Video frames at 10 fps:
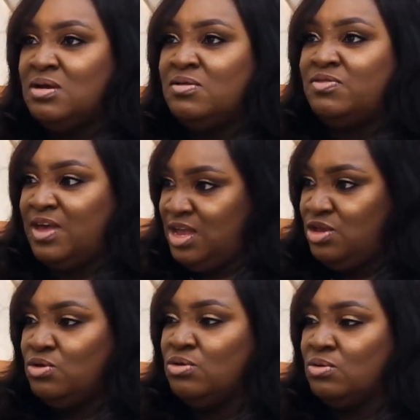thank
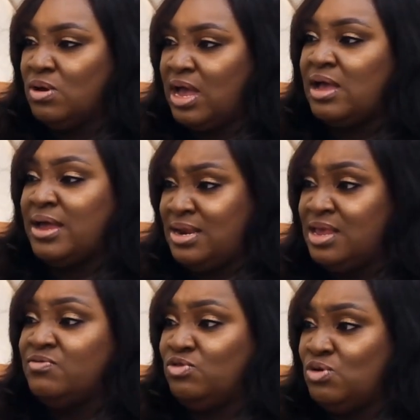you can
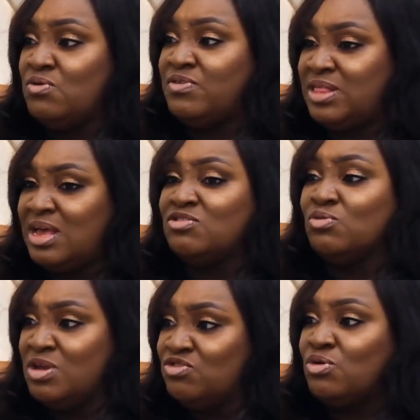give to your father is to
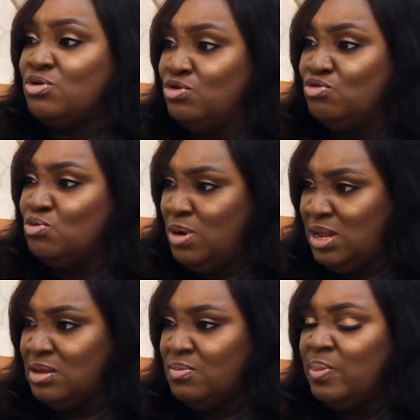ensure you do
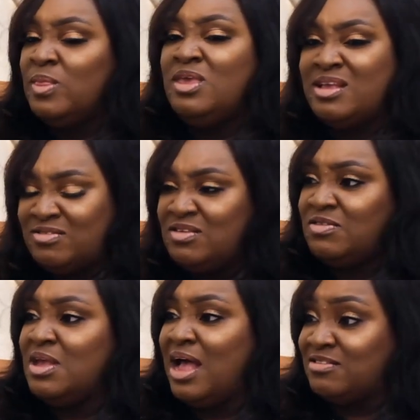well. Yes, this
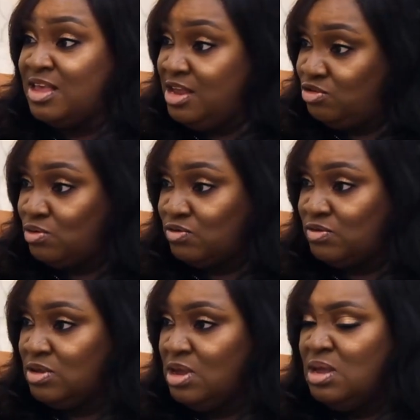thing has hit us,
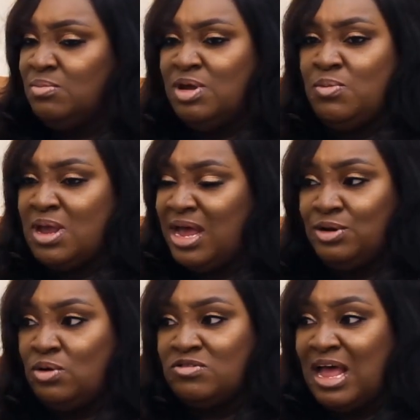but we
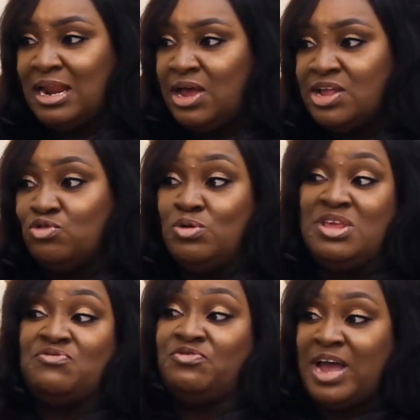cannot allow it to
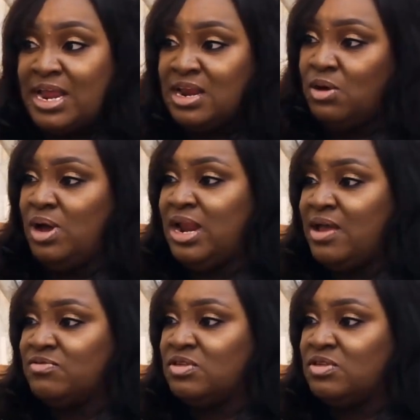define our lives.